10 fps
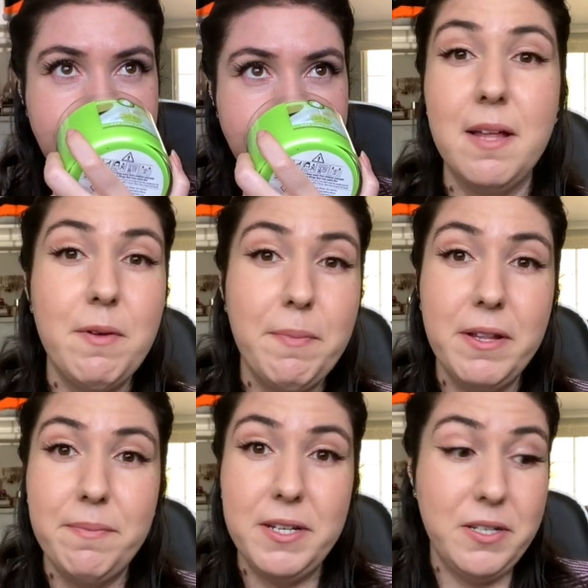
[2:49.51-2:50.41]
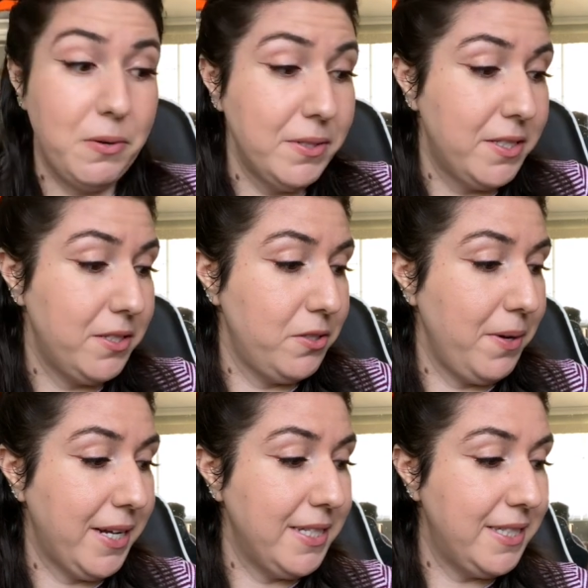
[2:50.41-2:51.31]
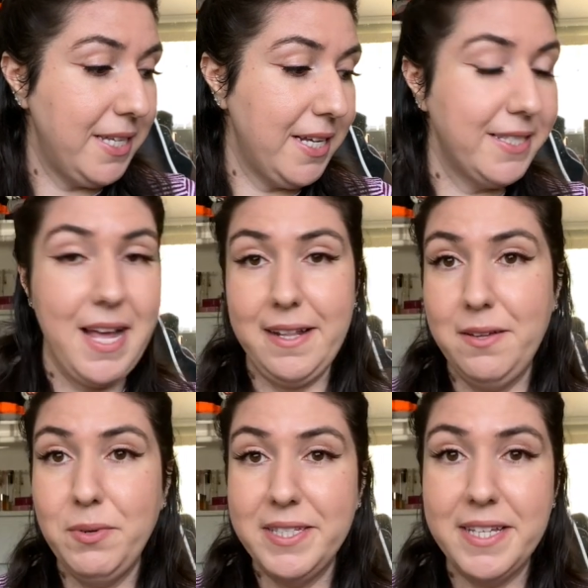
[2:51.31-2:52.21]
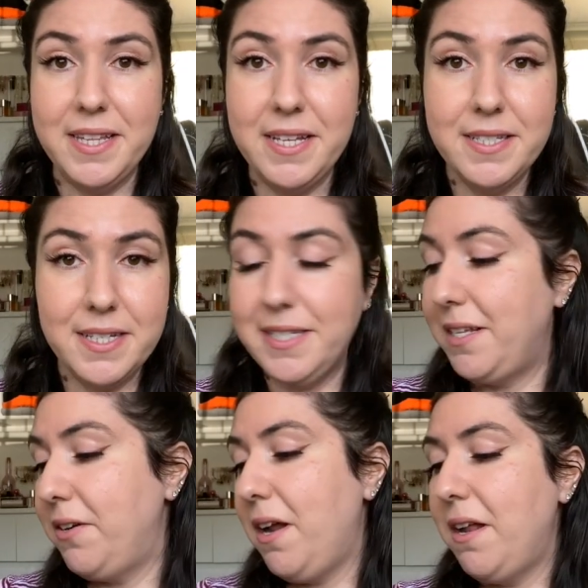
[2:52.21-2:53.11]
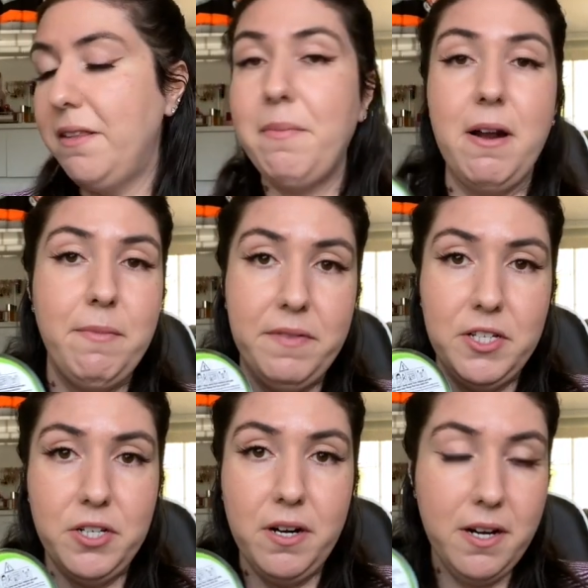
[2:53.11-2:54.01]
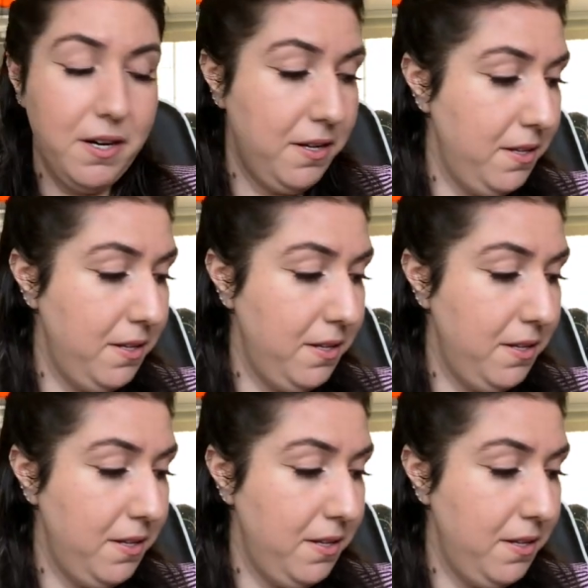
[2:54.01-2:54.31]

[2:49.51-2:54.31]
Let me pull up the notes so I can see exactly what's in this because they're not on the bottom of the jar.